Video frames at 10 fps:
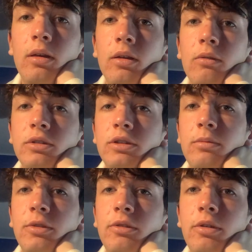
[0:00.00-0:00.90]
Question
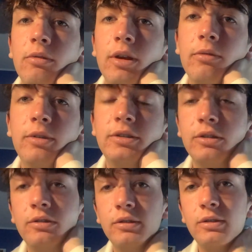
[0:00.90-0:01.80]
number 3 read,
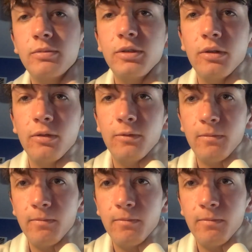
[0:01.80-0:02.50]
researchers observe